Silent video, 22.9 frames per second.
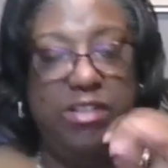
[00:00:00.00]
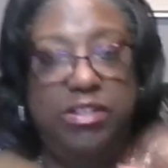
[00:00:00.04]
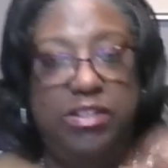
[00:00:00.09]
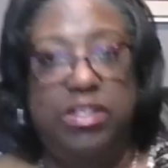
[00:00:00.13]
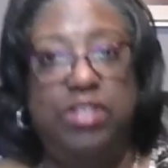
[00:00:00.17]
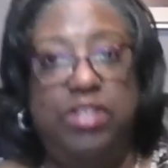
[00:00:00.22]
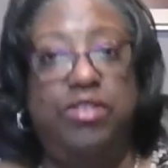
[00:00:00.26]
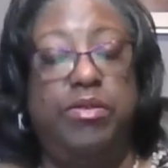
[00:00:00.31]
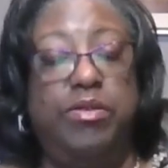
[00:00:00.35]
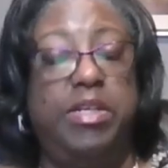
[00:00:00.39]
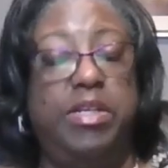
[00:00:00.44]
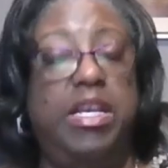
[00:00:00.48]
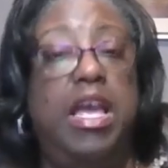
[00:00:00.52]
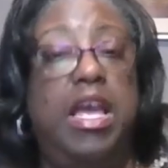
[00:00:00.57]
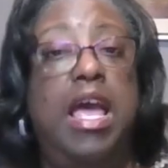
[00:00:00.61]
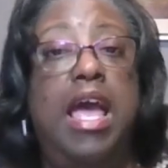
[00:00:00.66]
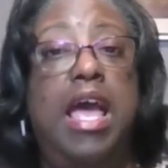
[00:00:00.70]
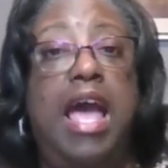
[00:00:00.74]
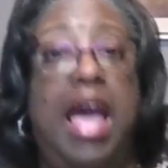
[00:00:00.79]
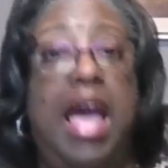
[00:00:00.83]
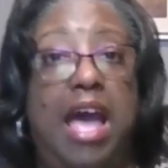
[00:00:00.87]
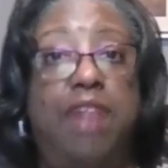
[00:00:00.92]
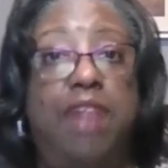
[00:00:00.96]
Excuse me,
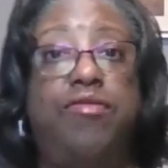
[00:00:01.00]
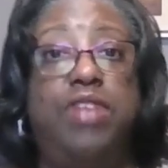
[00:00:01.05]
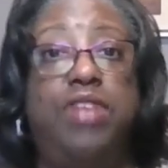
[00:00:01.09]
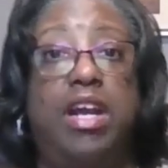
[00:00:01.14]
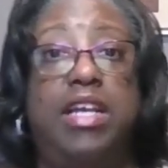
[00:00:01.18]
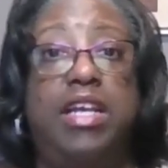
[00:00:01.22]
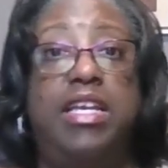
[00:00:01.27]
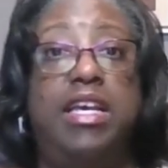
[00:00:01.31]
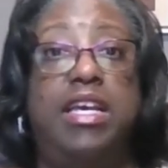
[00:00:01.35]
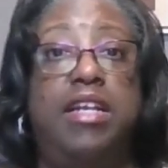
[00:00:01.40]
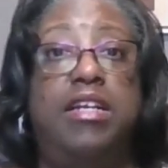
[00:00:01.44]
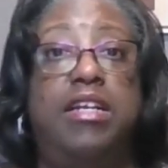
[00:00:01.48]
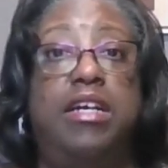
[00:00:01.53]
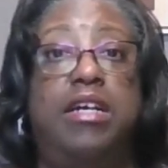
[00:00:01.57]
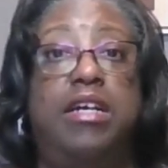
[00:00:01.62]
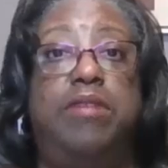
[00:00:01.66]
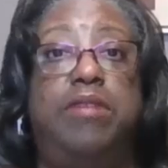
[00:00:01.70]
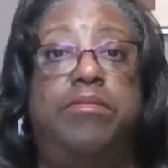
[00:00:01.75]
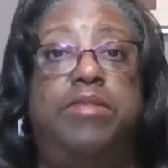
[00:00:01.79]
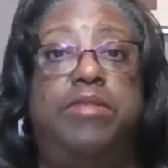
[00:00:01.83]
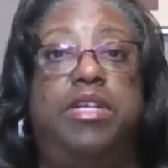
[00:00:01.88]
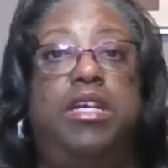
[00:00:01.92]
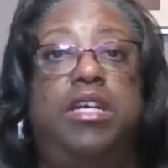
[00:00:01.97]
after I get
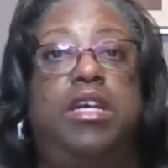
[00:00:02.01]
up,